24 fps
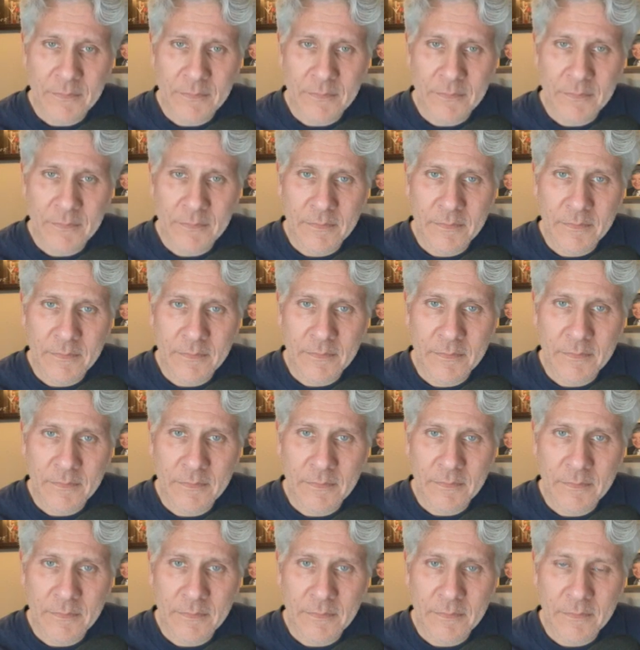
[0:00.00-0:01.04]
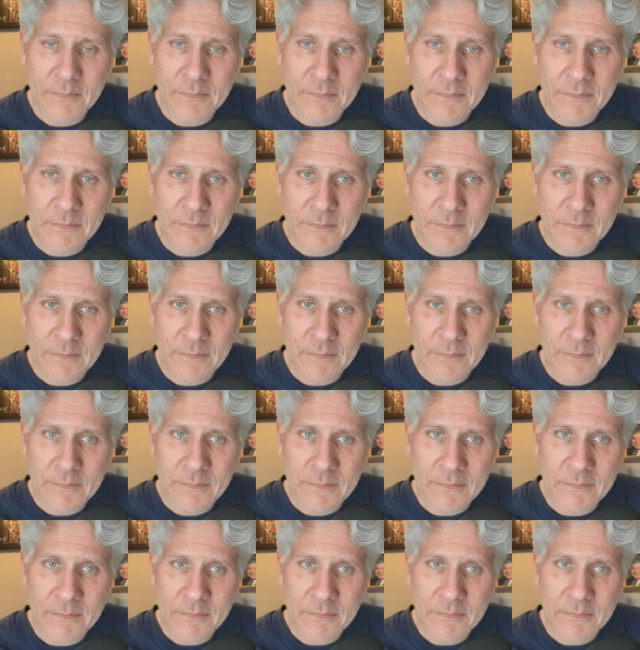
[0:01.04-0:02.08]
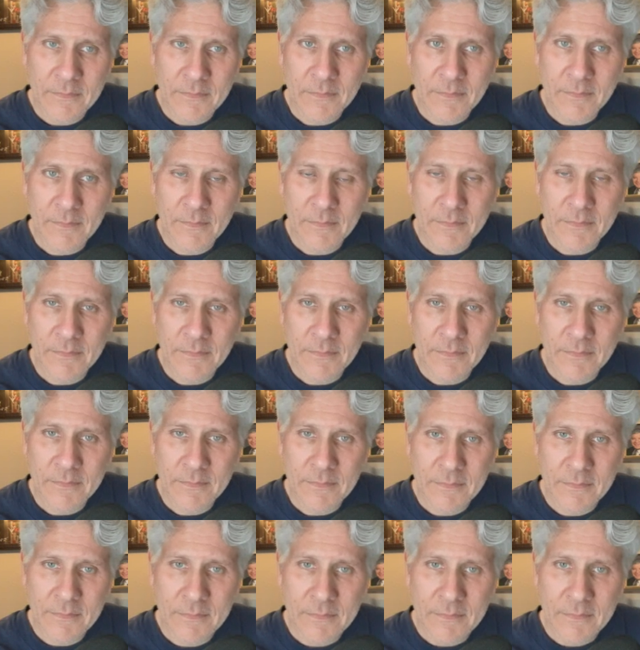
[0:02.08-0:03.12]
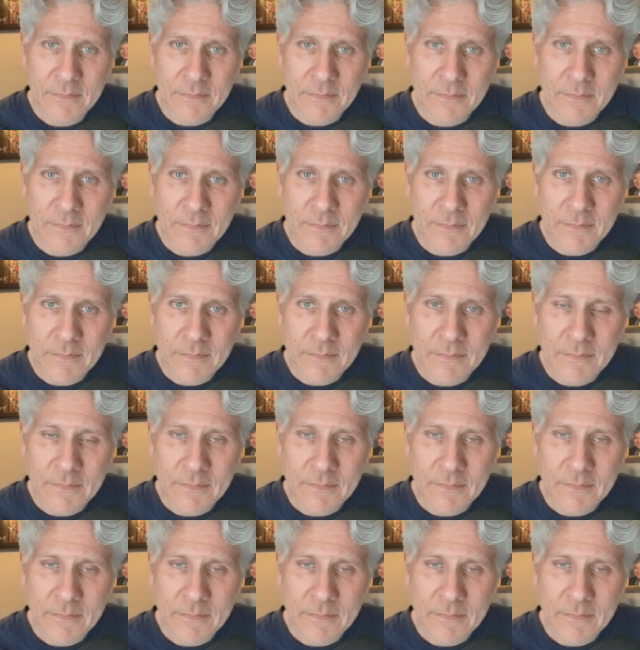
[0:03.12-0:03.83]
No words are spoken by the person on screen.